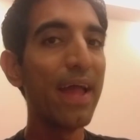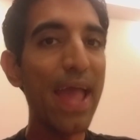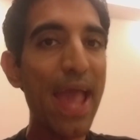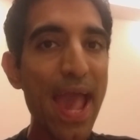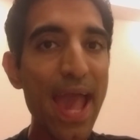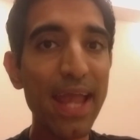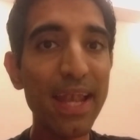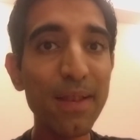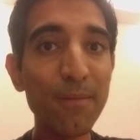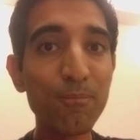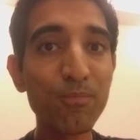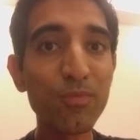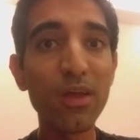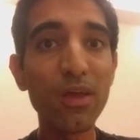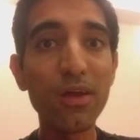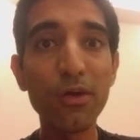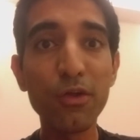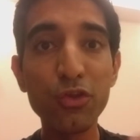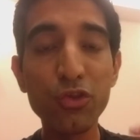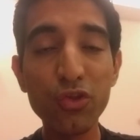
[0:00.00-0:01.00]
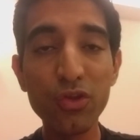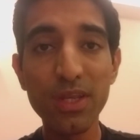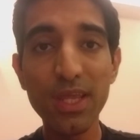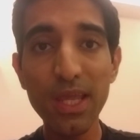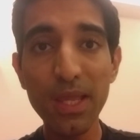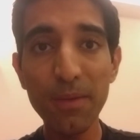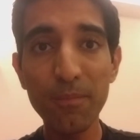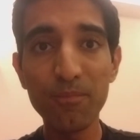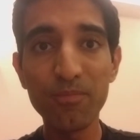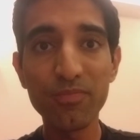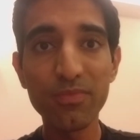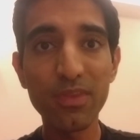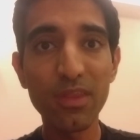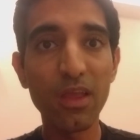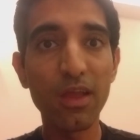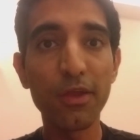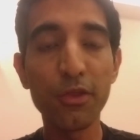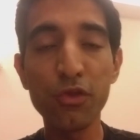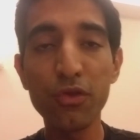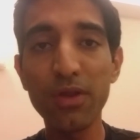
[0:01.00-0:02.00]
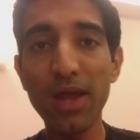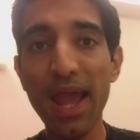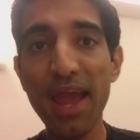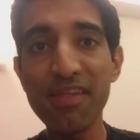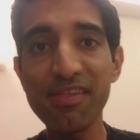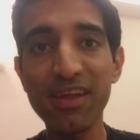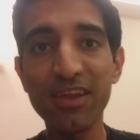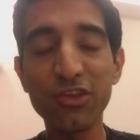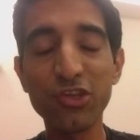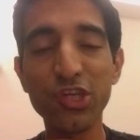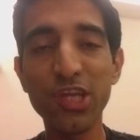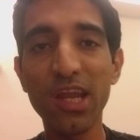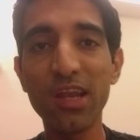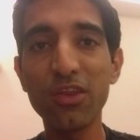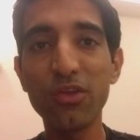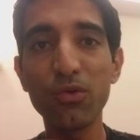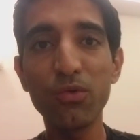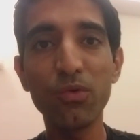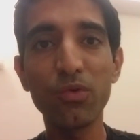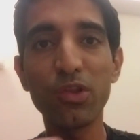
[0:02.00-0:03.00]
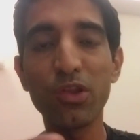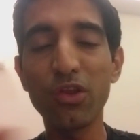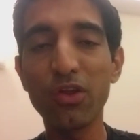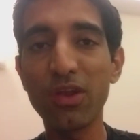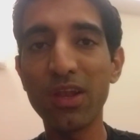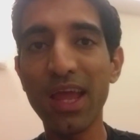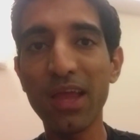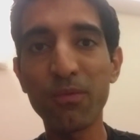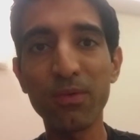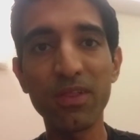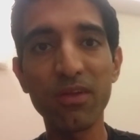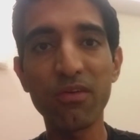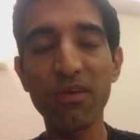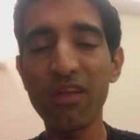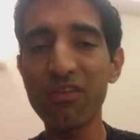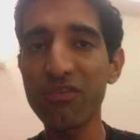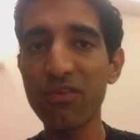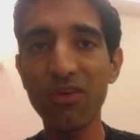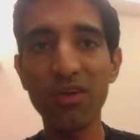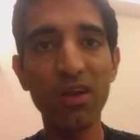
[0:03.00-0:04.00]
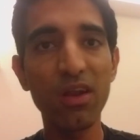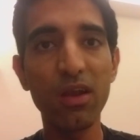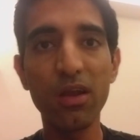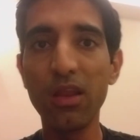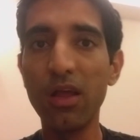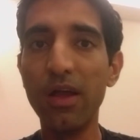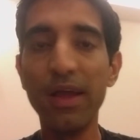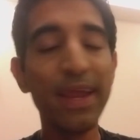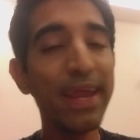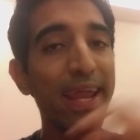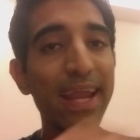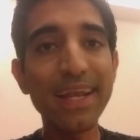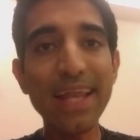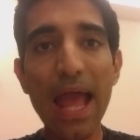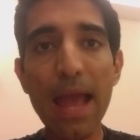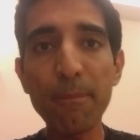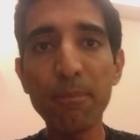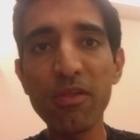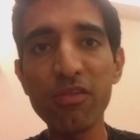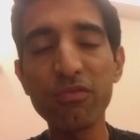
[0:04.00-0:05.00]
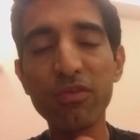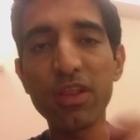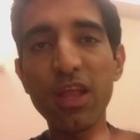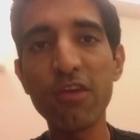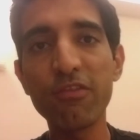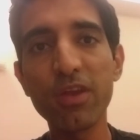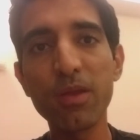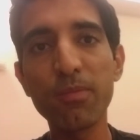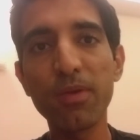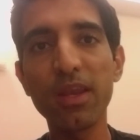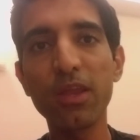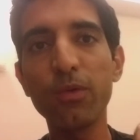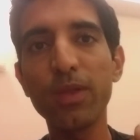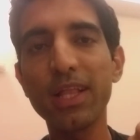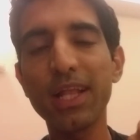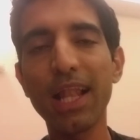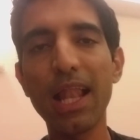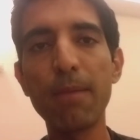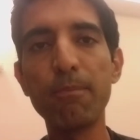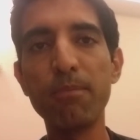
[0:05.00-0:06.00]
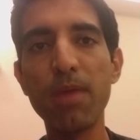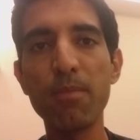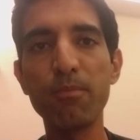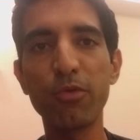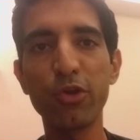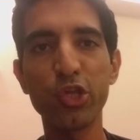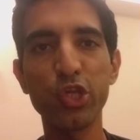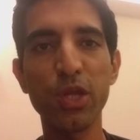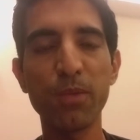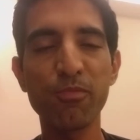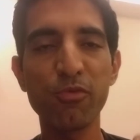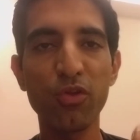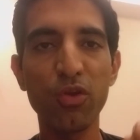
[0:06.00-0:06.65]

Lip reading: And today, as I shared like with the restaurant, it happens with everybody, with club memberships.